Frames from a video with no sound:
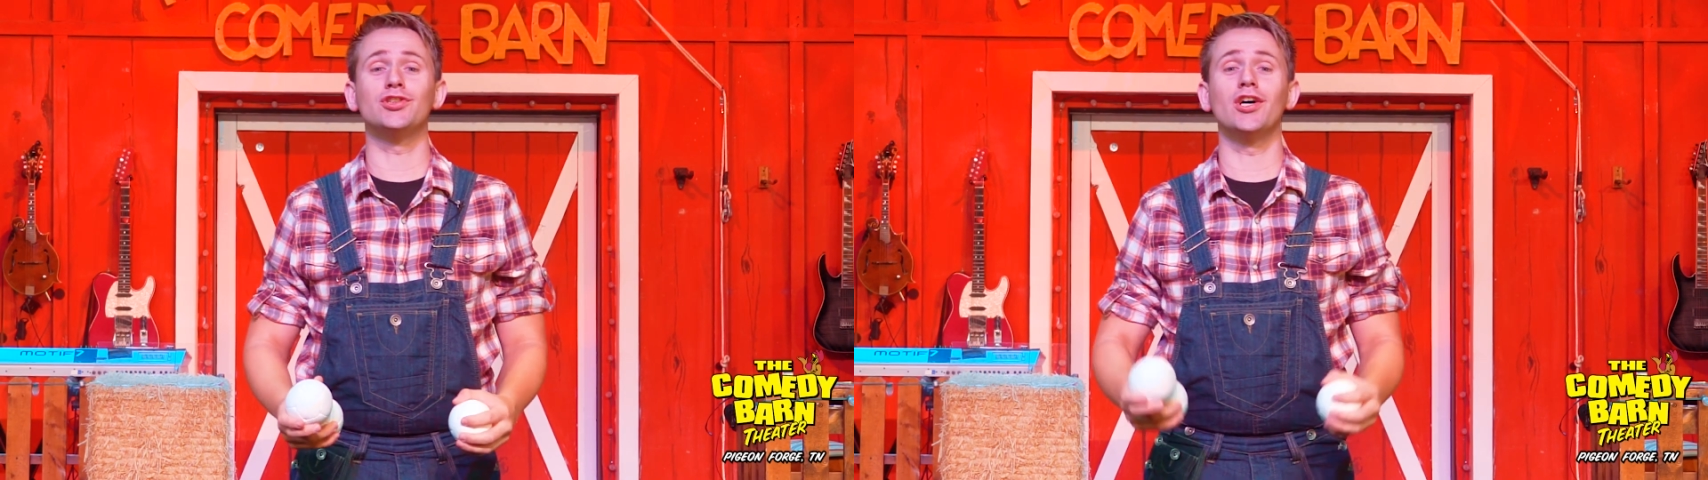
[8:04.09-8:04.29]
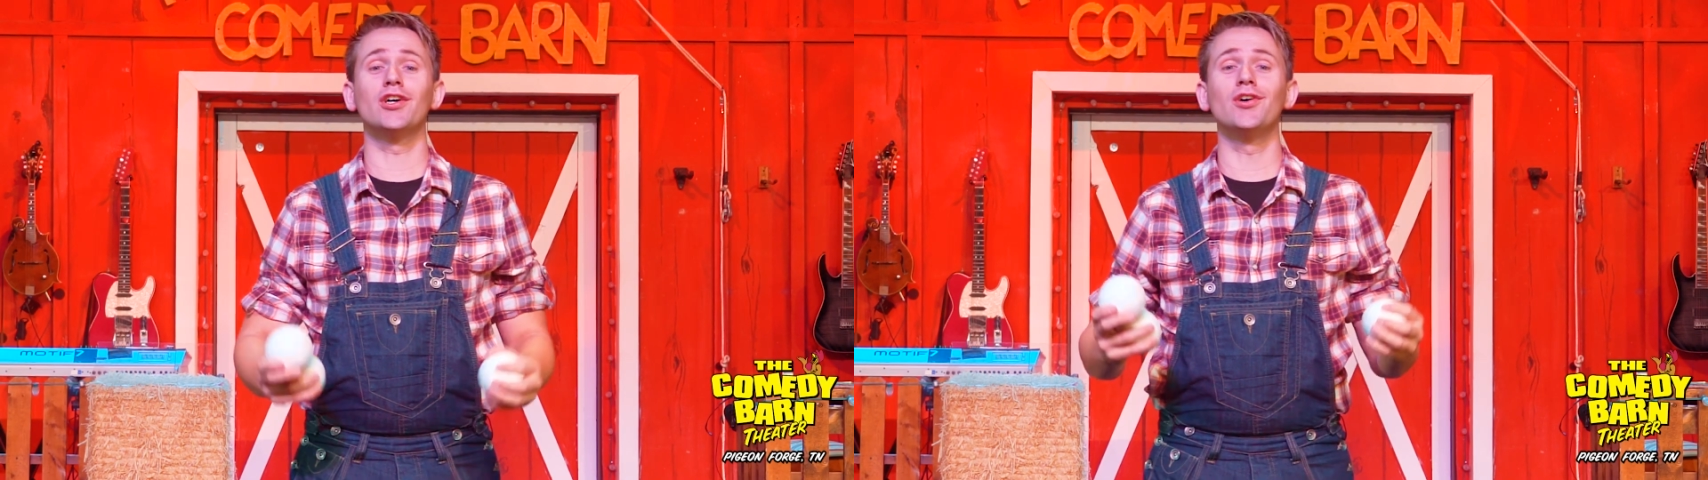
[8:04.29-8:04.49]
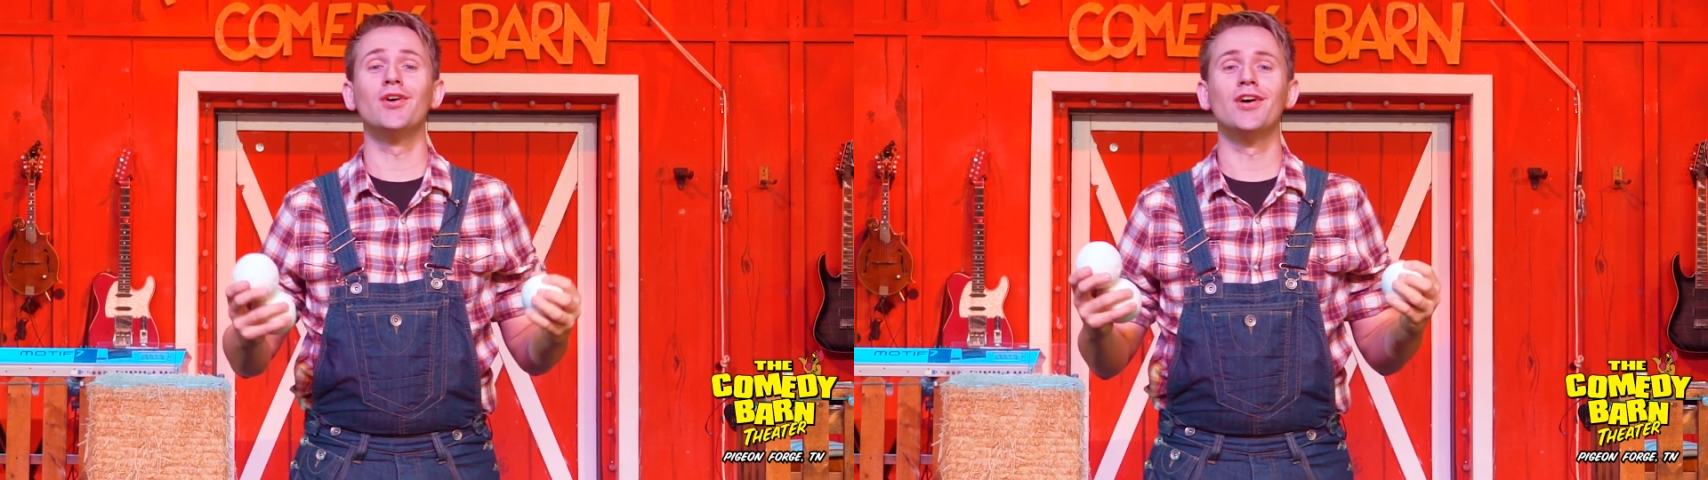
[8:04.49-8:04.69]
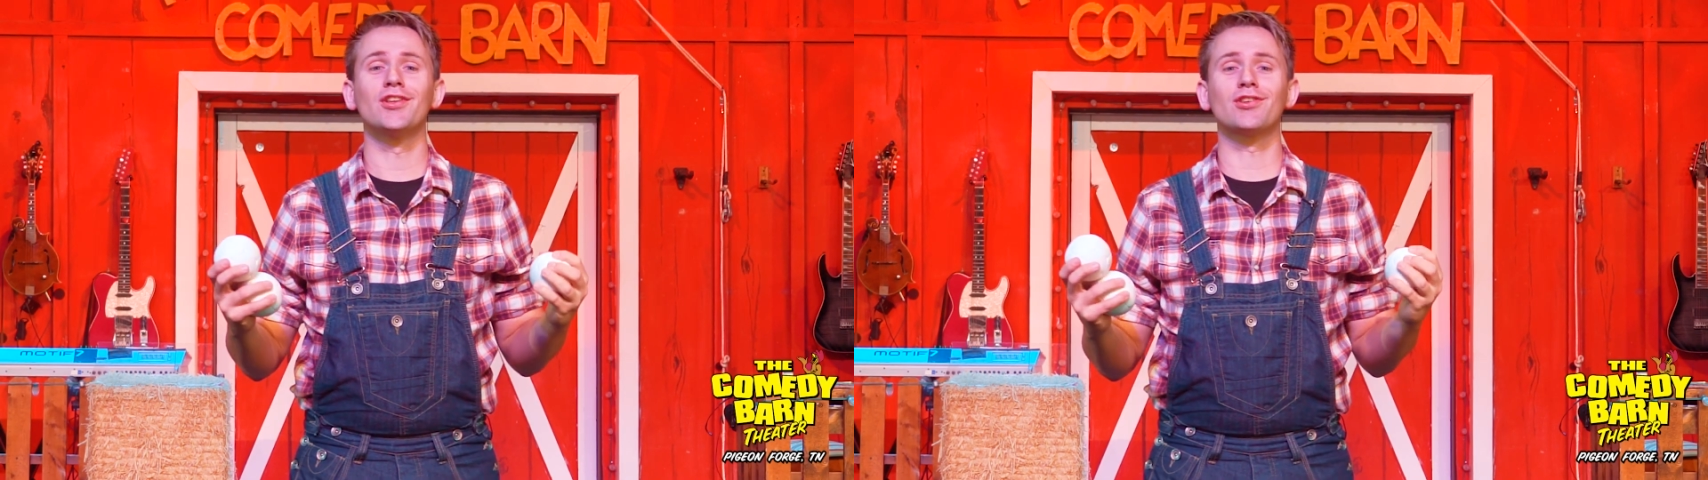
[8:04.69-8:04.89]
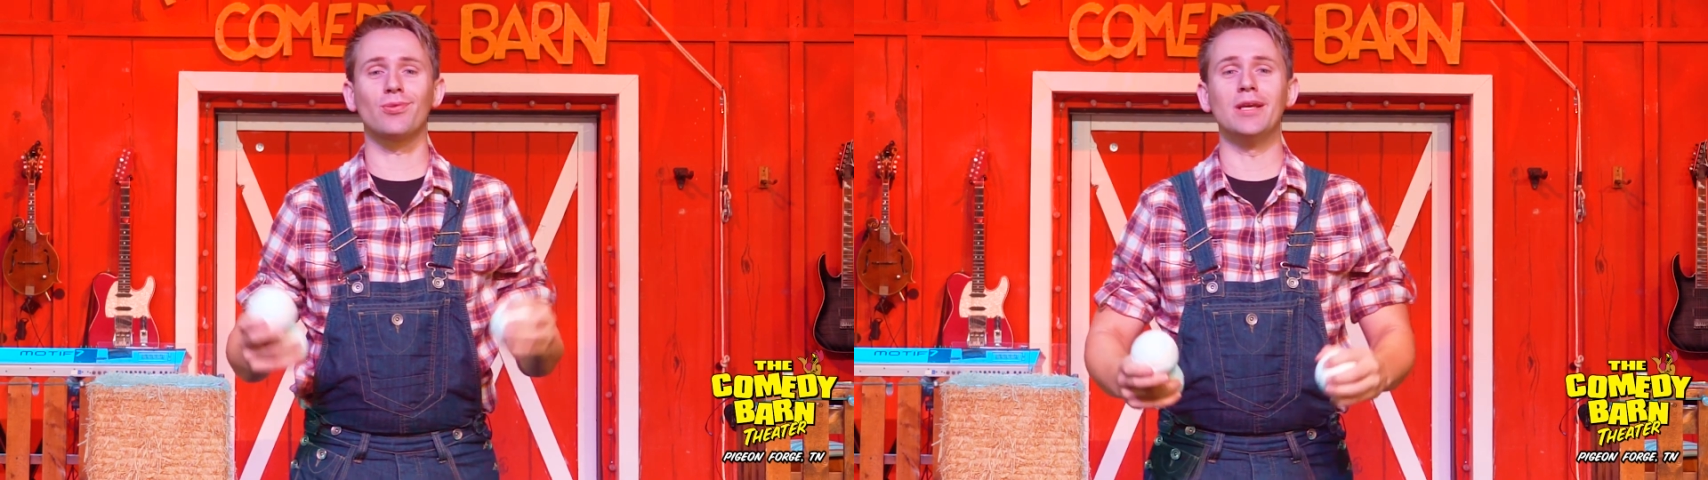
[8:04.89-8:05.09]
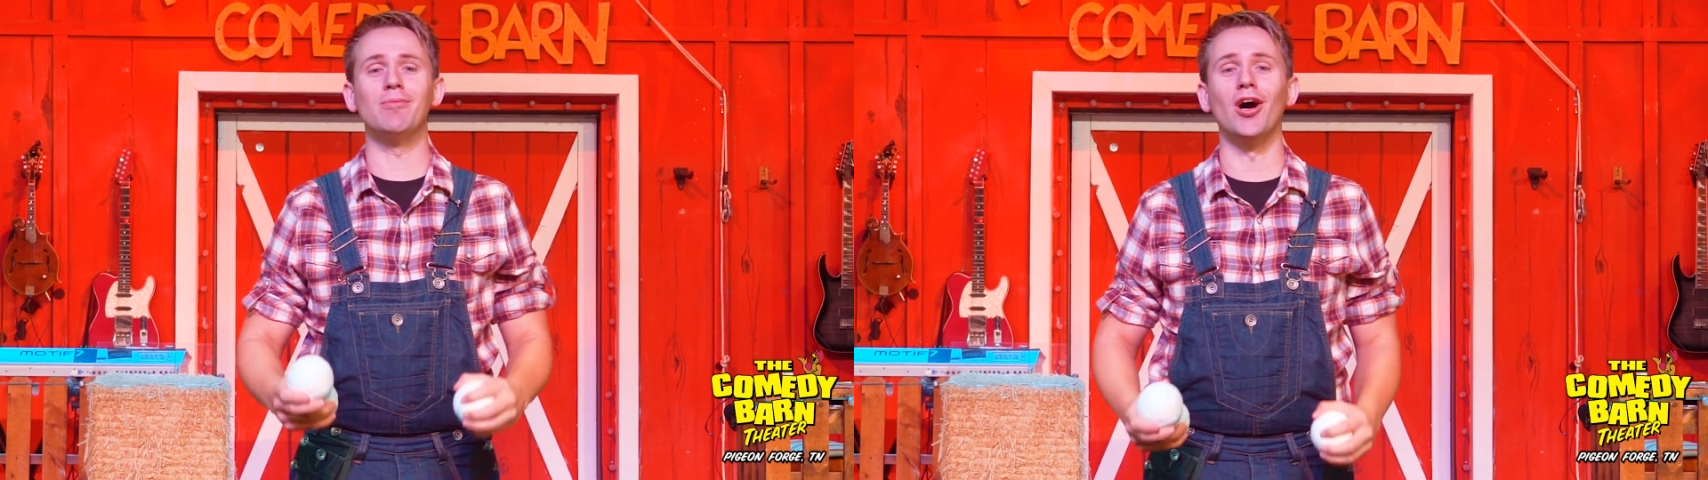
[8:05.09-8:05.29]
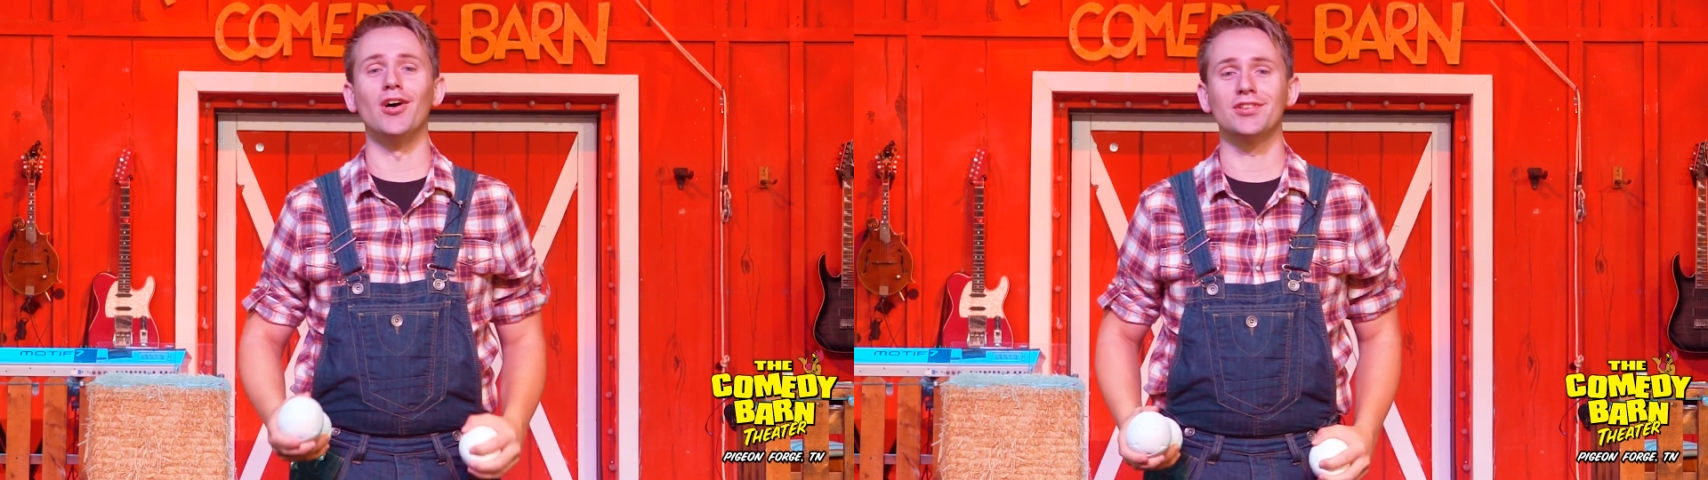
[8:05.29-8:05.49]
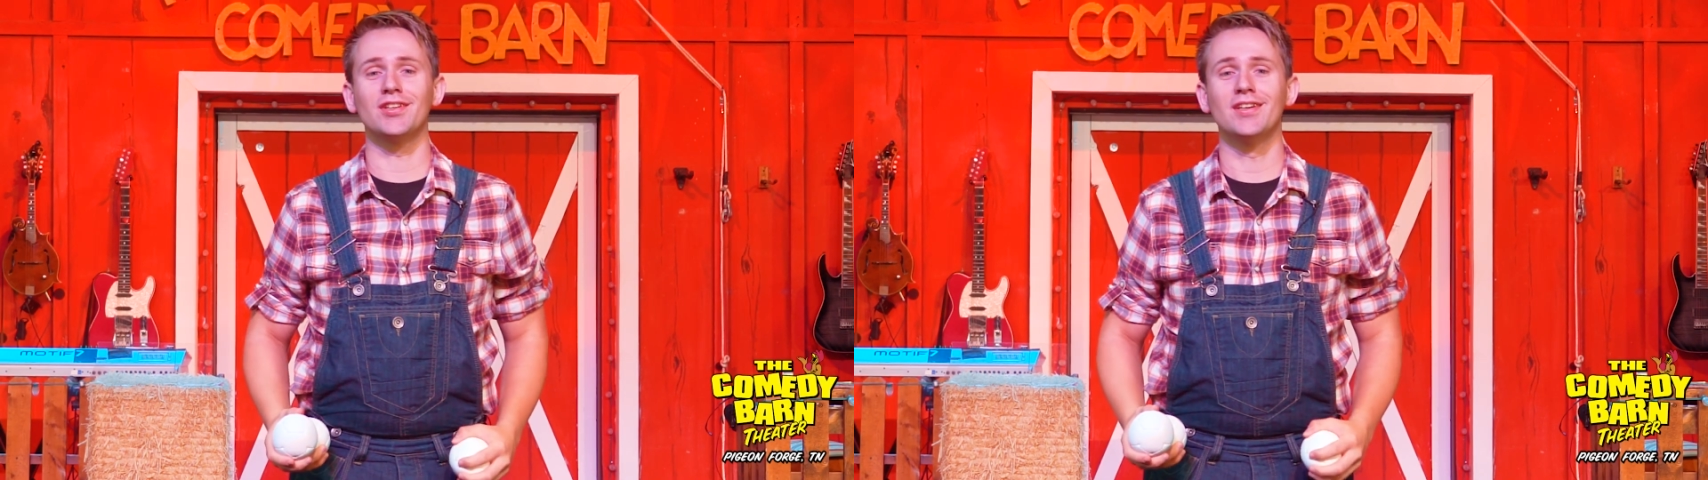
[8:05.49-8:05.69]
juggle 3
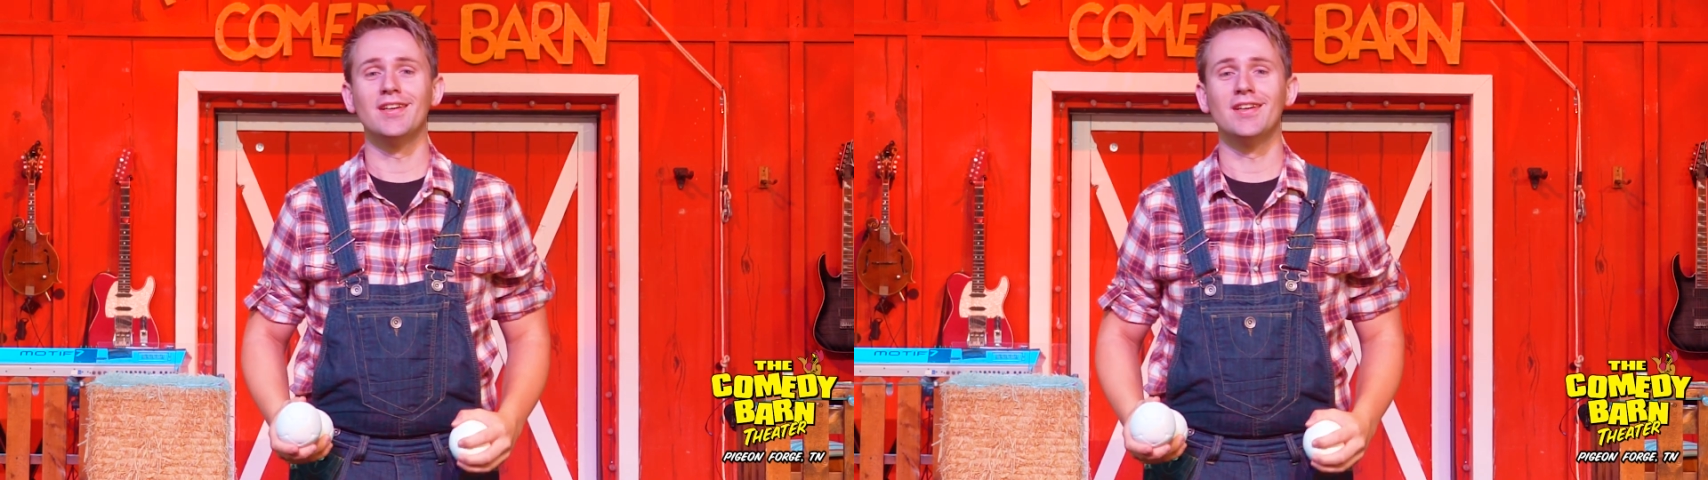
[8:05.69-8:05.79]
balls.